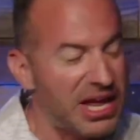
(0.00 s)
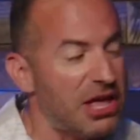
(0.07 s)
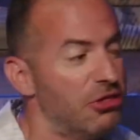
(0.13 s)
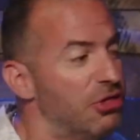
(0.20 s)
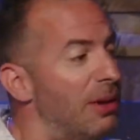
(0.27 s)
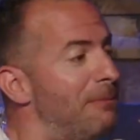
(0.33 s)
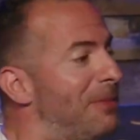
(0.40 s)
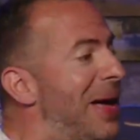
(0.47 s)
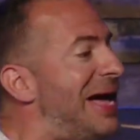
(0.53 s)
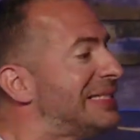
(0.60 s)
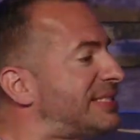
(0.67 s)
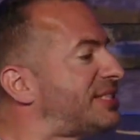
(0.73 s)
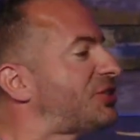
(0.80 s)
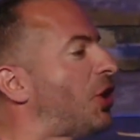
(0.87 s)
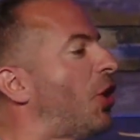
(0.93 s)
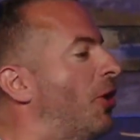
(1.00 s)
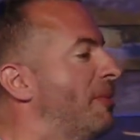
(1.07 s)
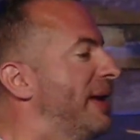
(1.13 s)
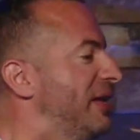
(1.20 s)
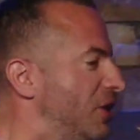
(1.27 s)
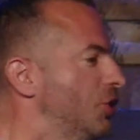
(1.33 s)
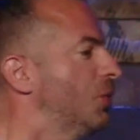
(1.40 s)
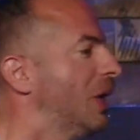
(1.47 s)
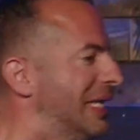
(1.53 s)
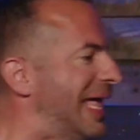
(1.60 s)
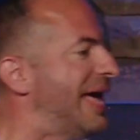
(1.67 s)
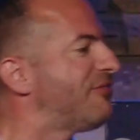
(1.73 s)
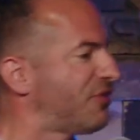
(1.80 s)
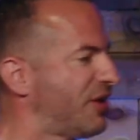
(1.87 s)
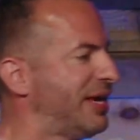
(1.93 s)
The best sermon you will
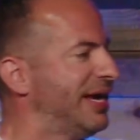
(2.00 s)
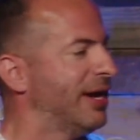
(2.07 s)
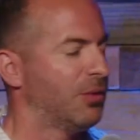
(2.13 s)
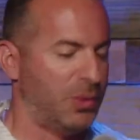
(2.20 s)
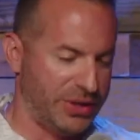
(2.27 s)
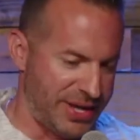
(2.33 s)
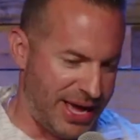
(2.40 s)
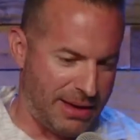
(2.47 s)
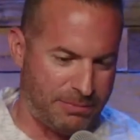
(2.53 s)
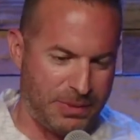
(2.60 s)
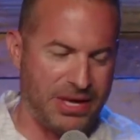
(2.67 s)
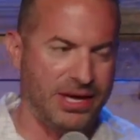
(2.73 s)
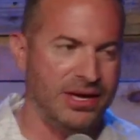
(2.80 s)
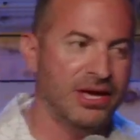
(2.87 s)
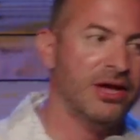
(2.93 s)
ever hear will not be